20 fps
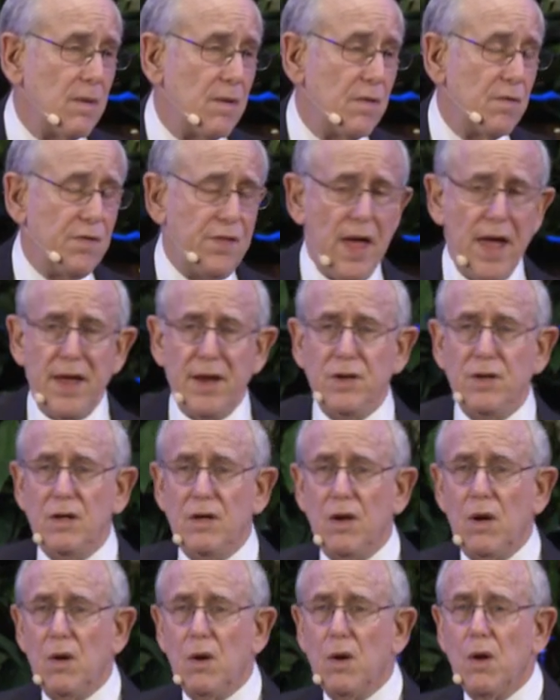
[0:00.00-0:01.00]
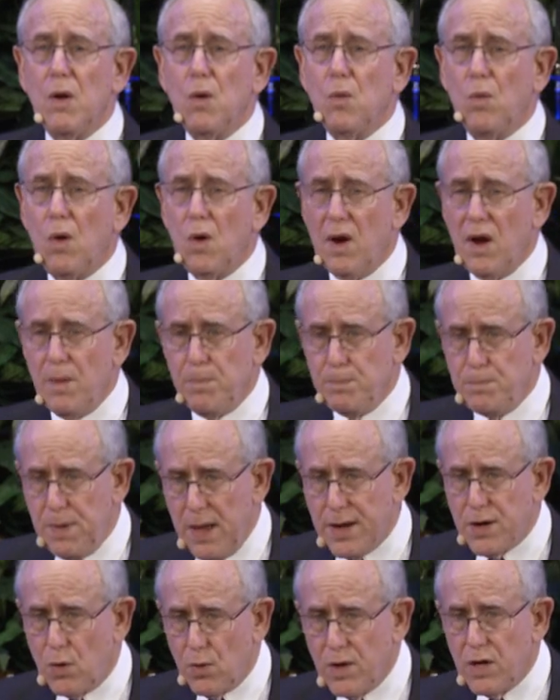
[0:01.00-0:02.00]
then we're
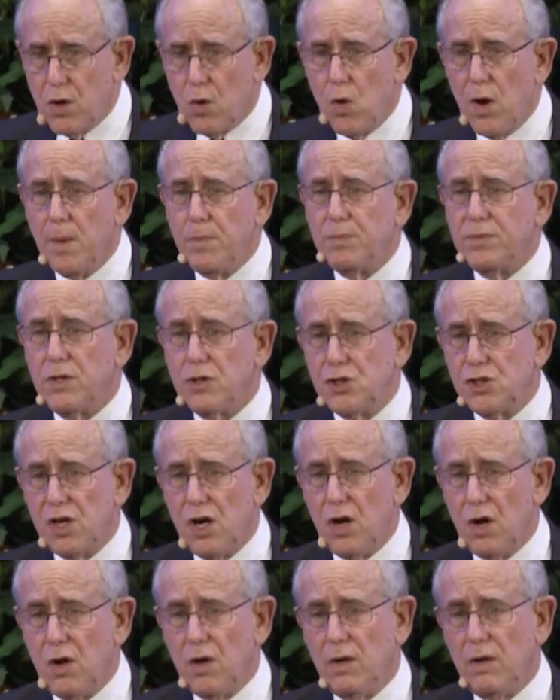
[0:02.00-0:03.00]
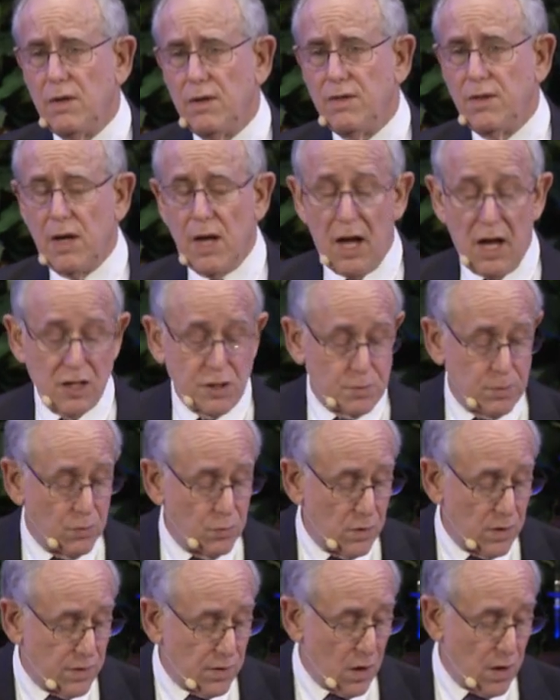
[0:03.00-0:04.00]
better equipped to share the gospel
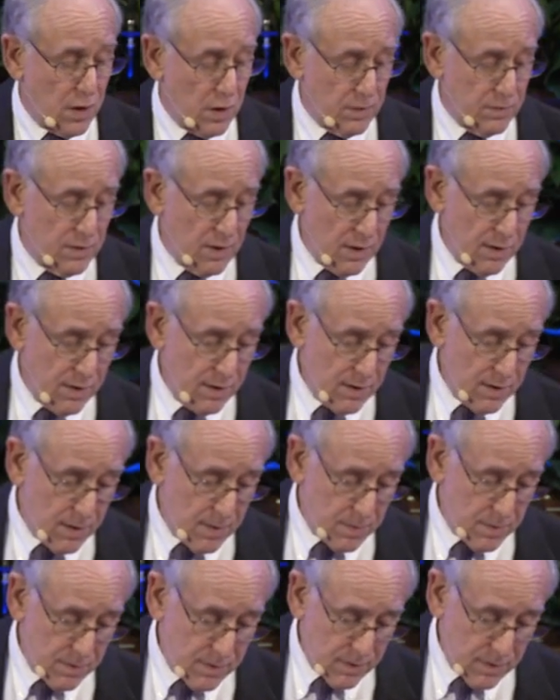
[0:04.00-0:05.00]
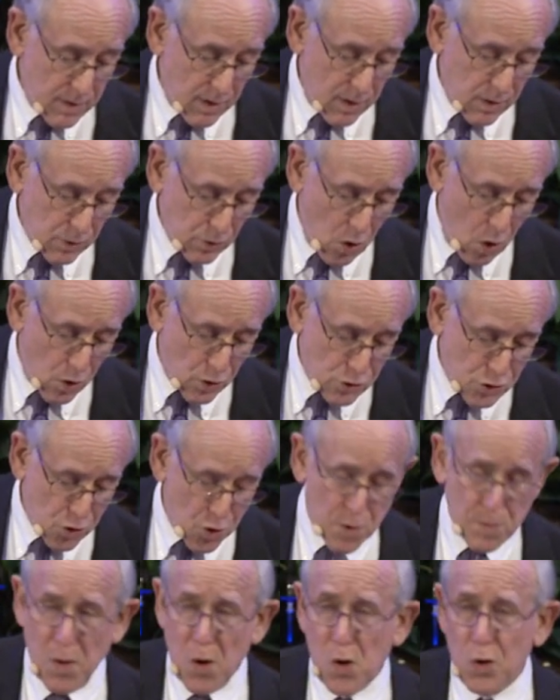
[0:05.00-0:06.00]
with our
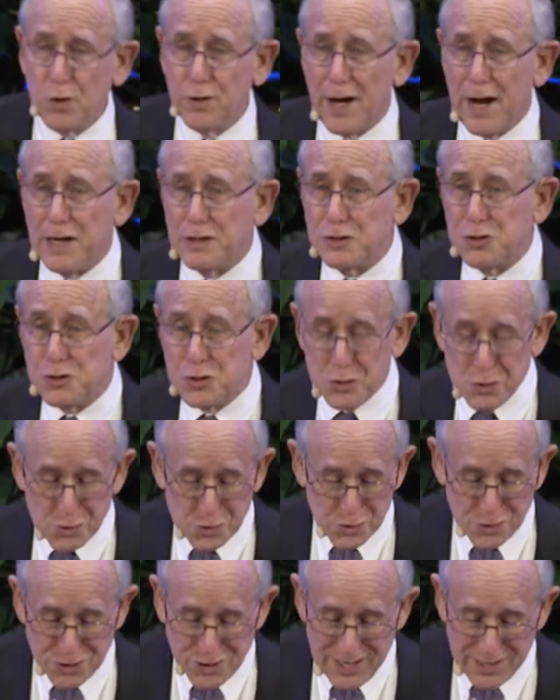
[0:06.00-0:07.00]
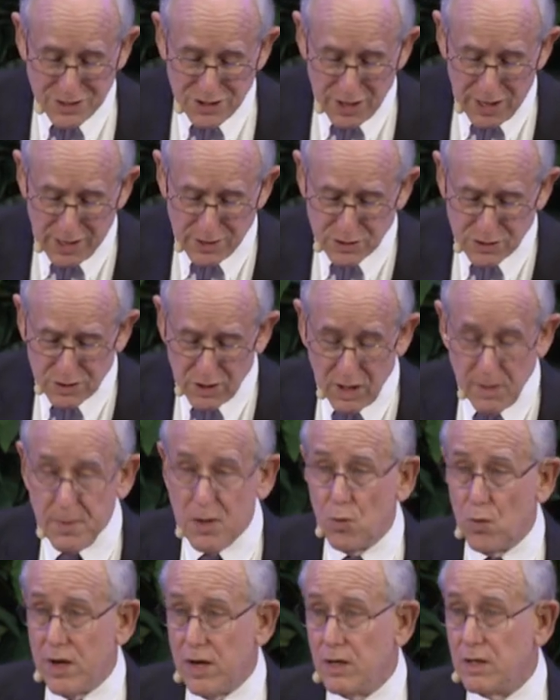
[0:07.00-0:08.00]
long-term holdouts, Jews or Gentiles. So let me
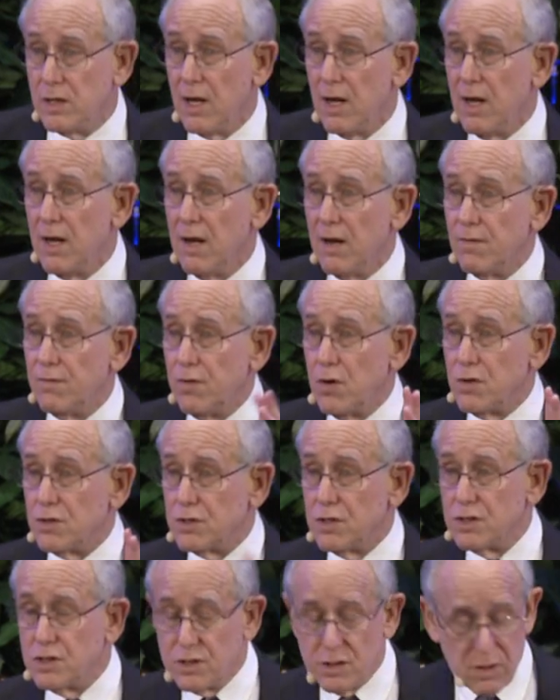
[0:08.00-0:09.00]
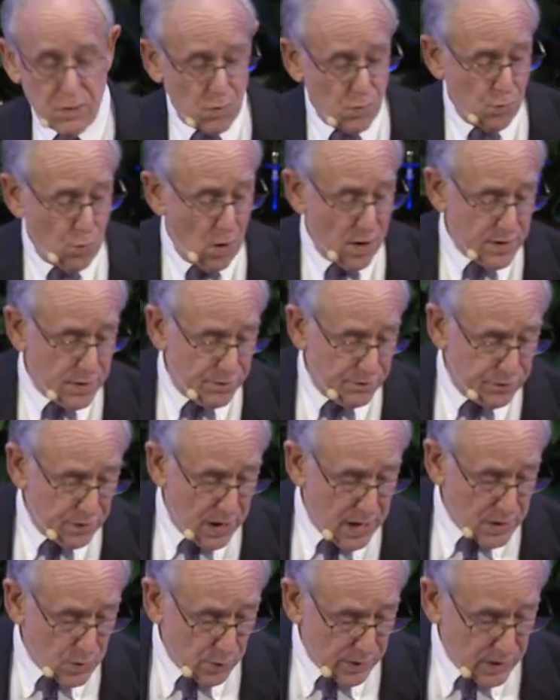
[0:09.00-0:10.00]
read verses 1 and
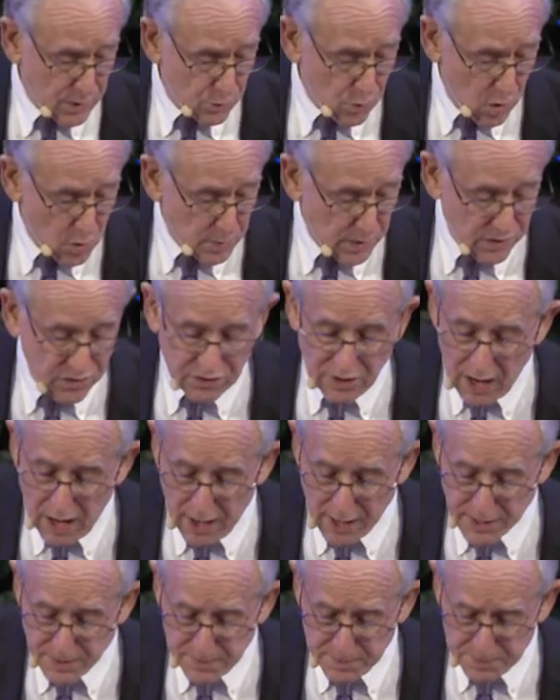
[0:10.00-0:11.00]
following in Romans 9.